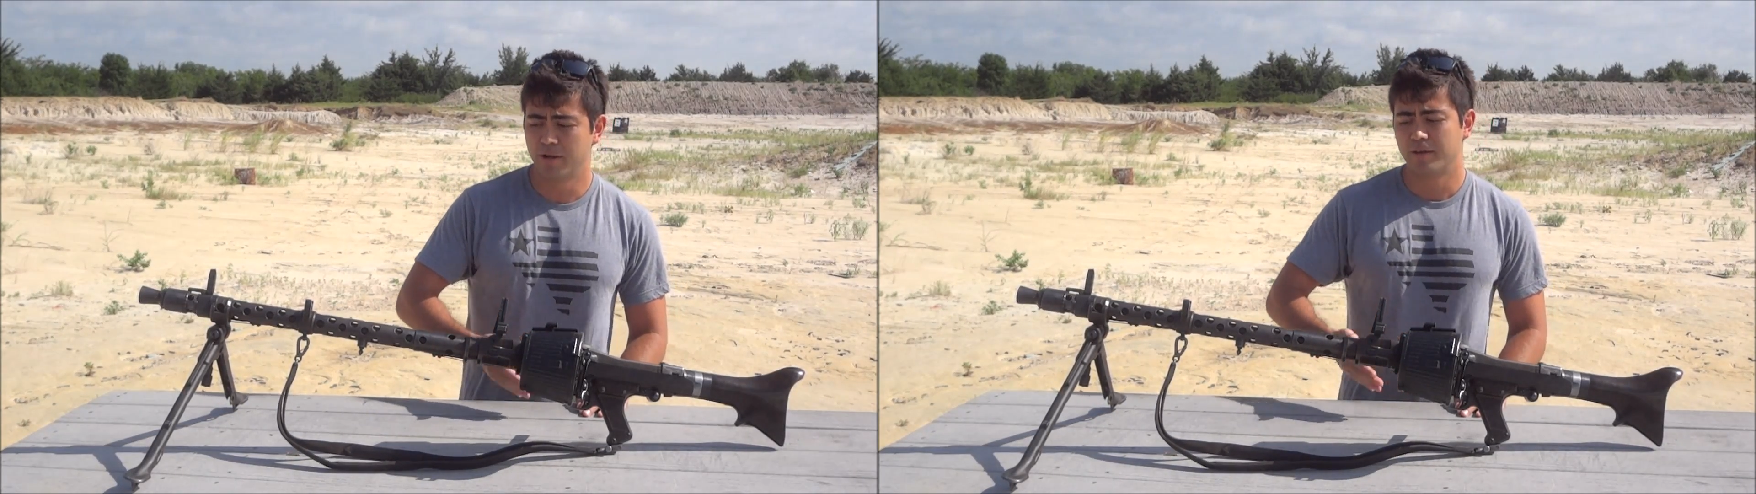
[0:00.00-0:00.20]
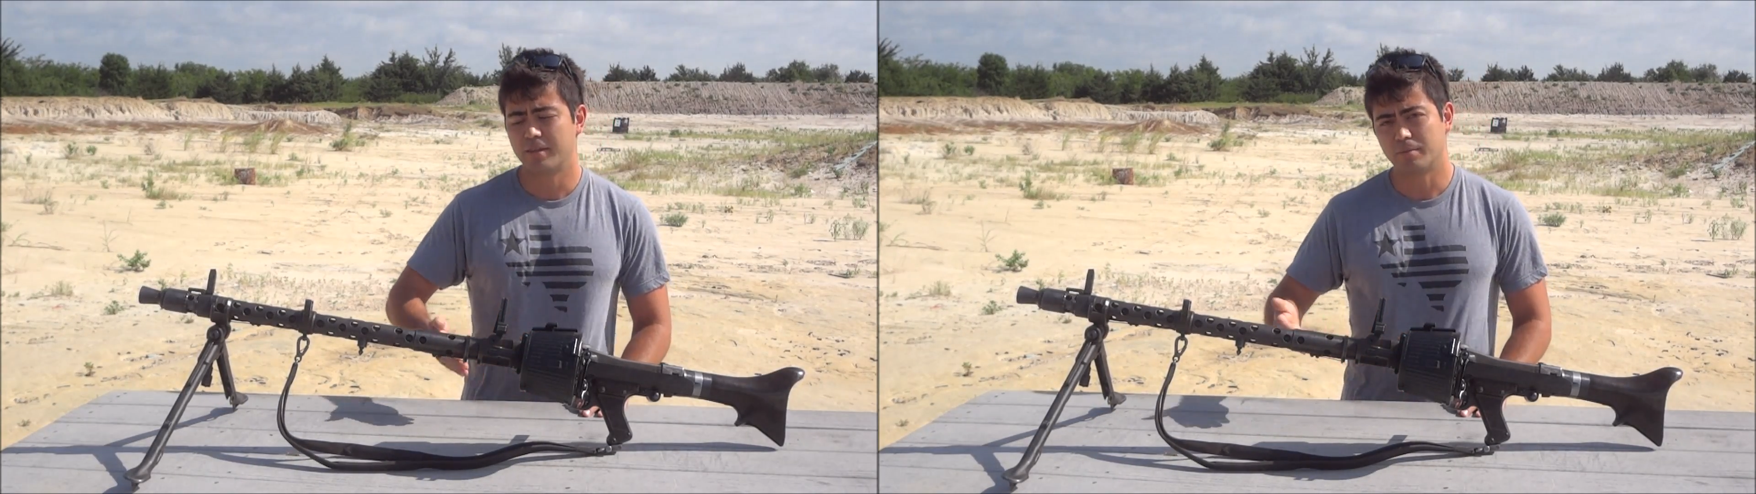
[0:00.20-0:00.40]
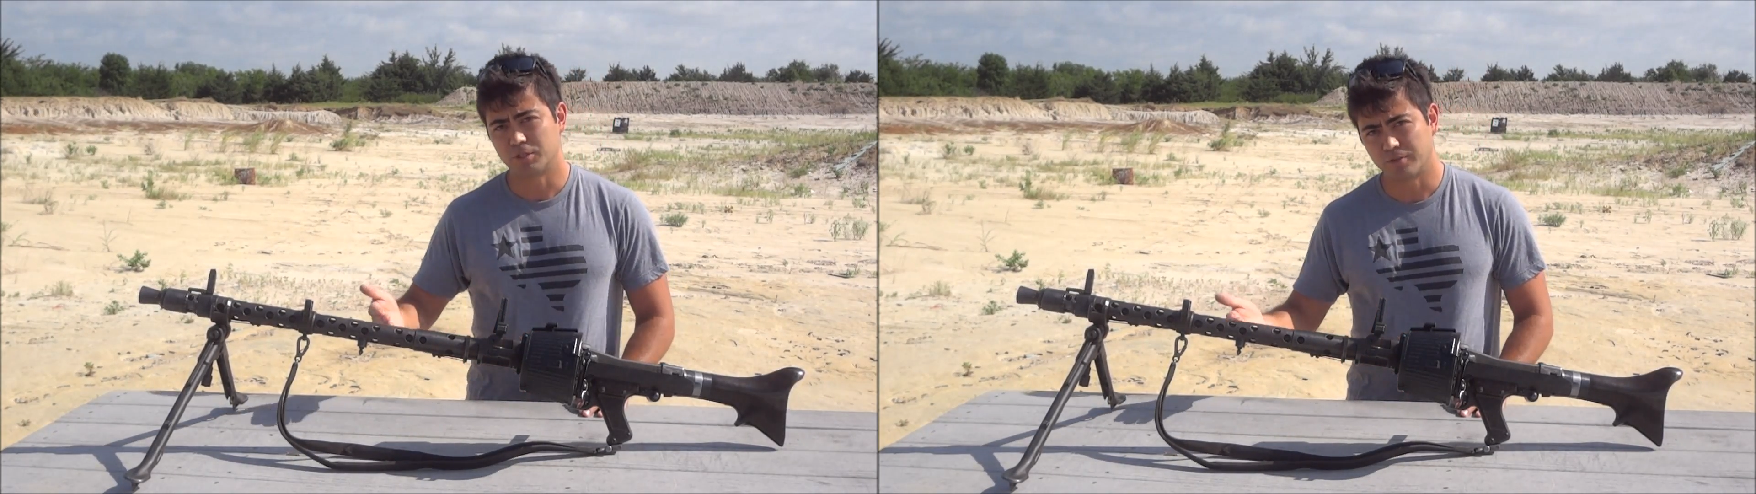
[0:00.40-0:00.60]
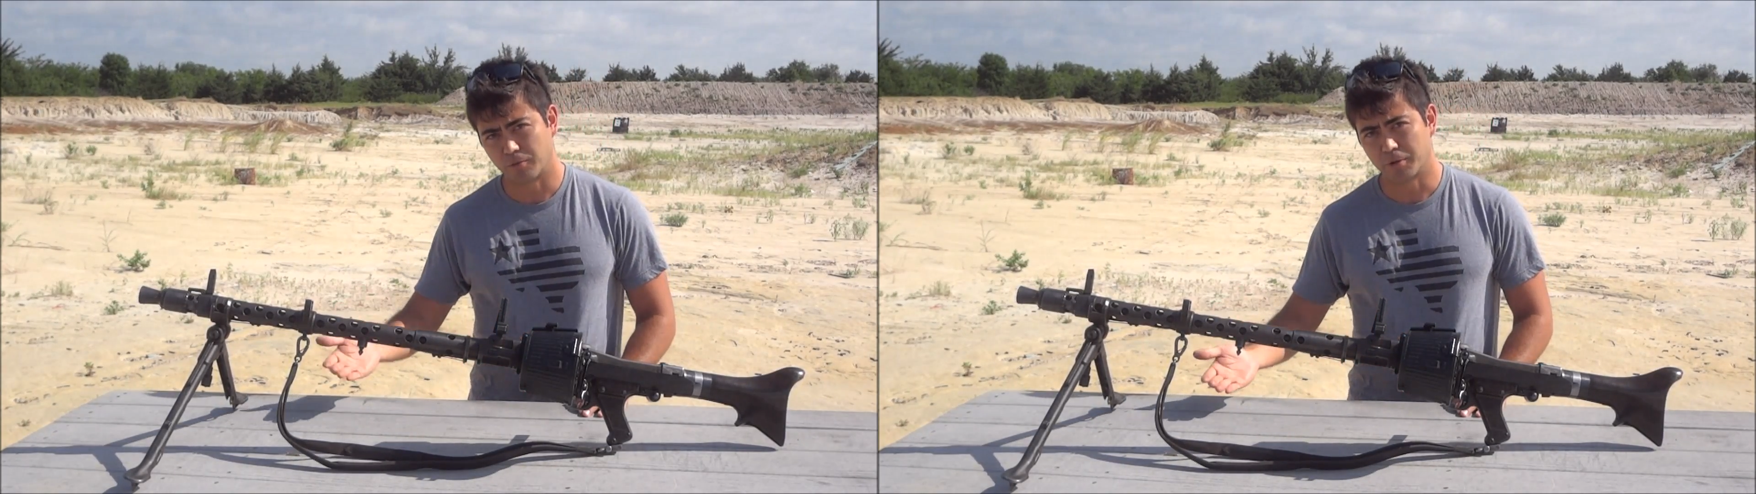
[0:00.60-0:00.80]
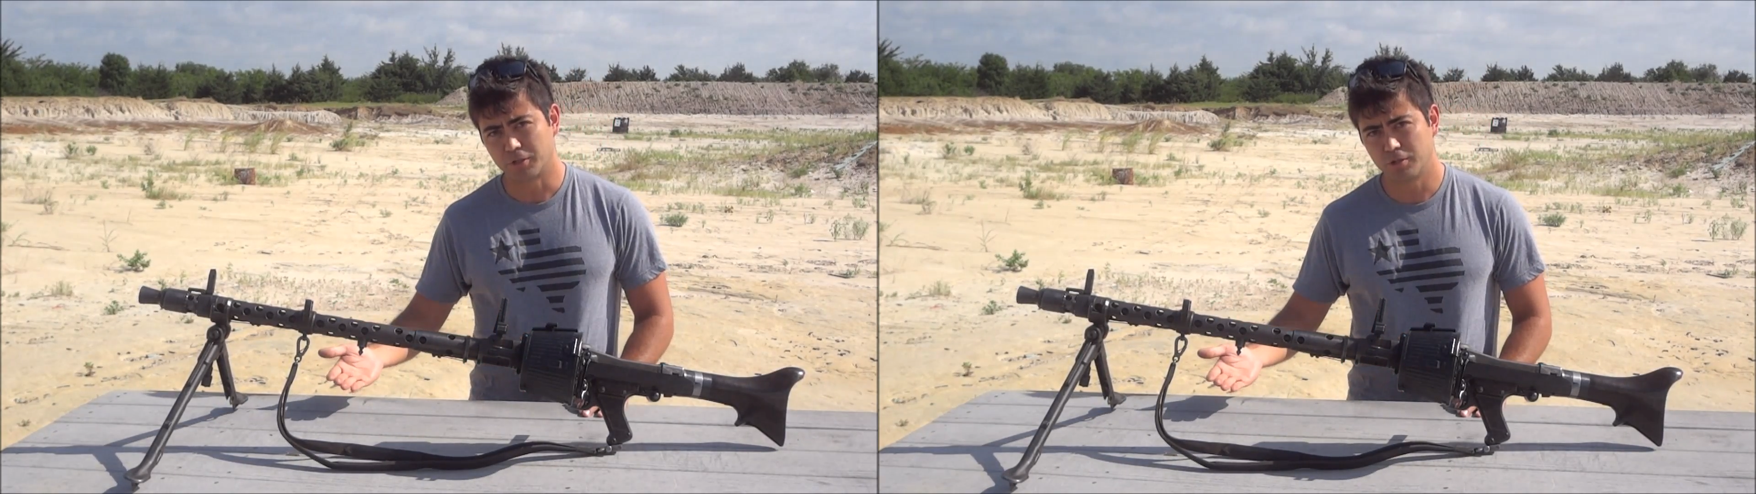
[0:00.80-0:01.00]
The
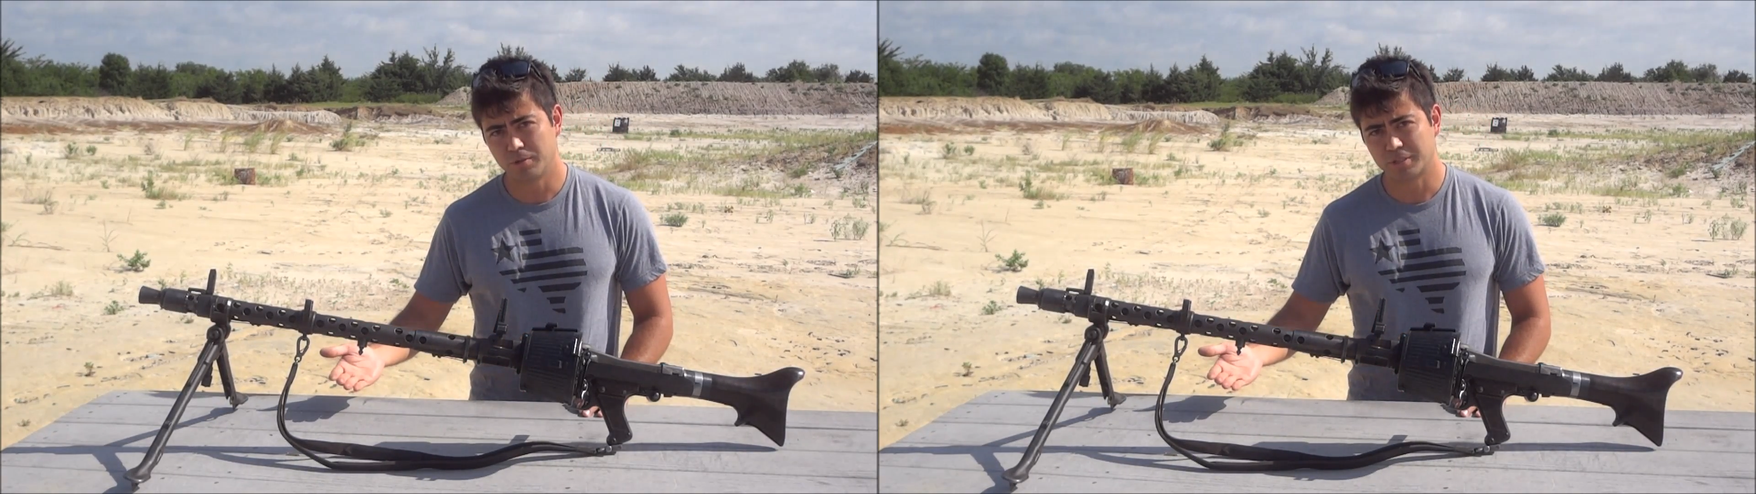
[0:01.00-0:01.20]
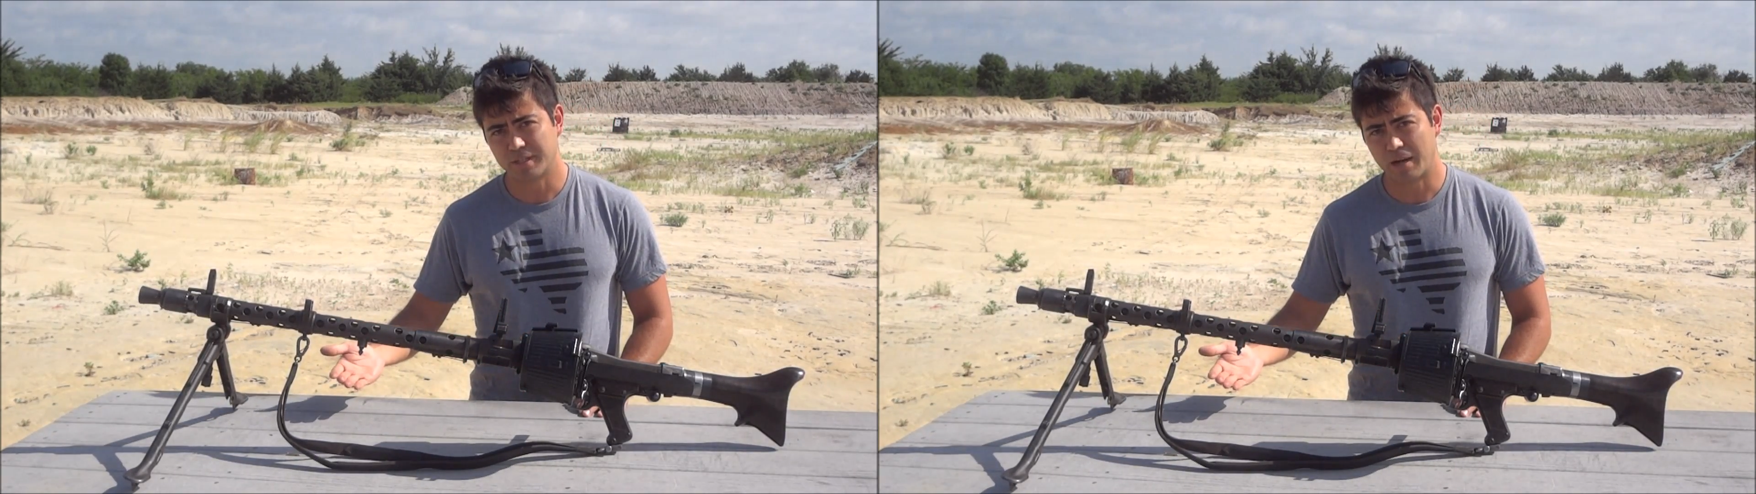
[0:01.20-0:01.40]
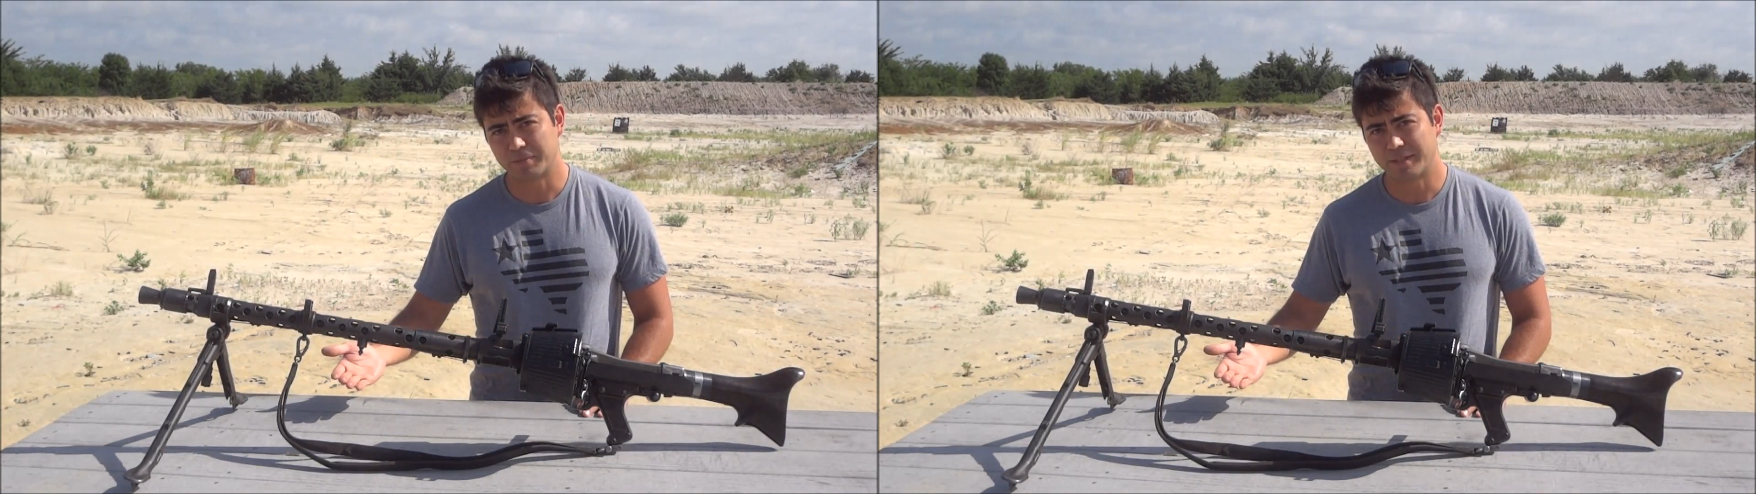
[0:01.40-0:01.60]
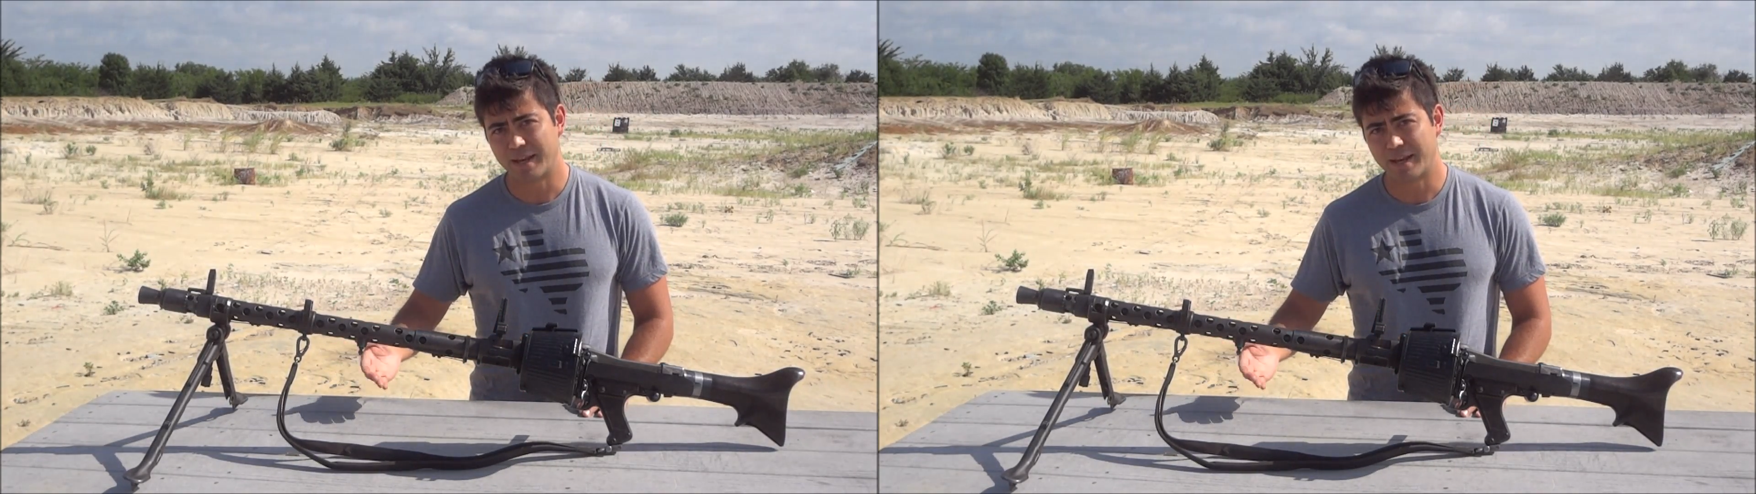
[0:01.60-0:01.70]
MG42 was adopted